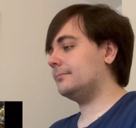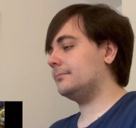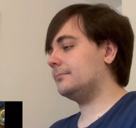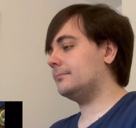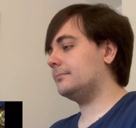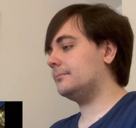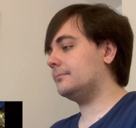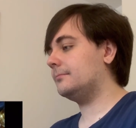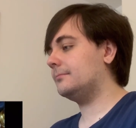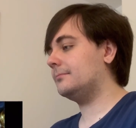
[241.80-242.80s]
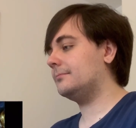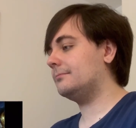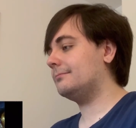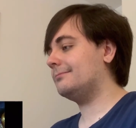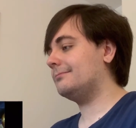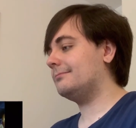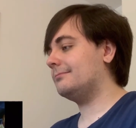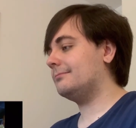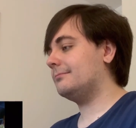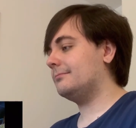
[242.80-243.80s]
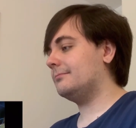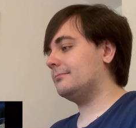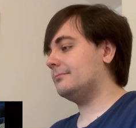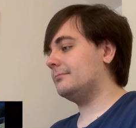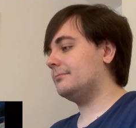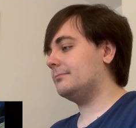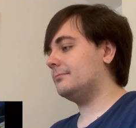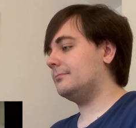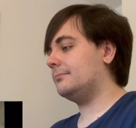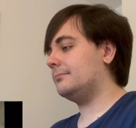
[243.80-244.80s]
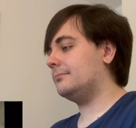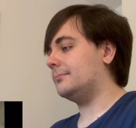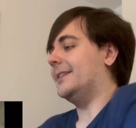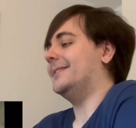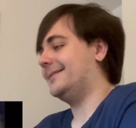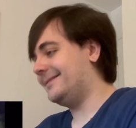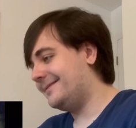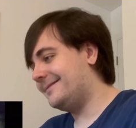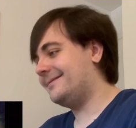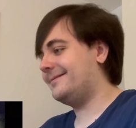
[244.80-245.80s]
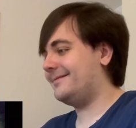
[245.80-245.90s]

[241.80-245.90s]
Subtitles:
(no one is talking)